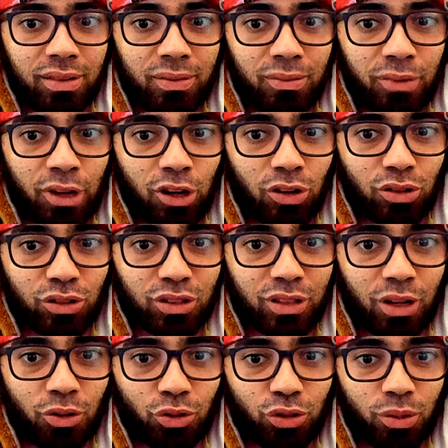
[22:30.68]
because
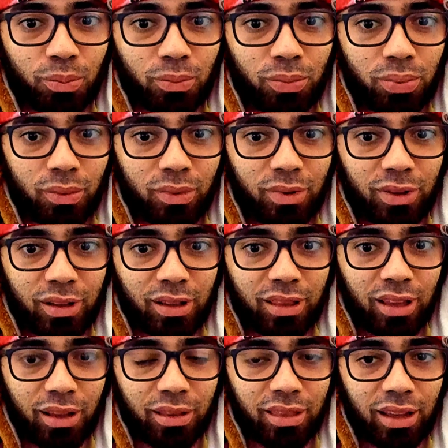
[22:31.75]
Naruto
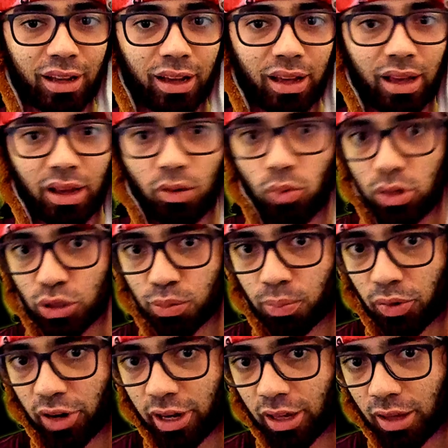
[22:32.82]
the the egg was
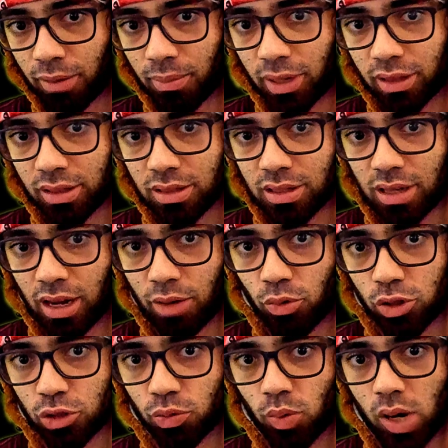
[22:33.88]
breaking but inside
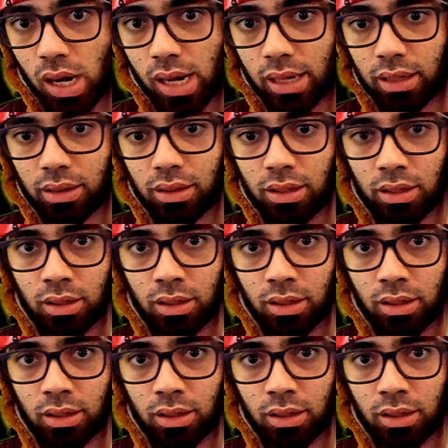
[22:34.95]
was white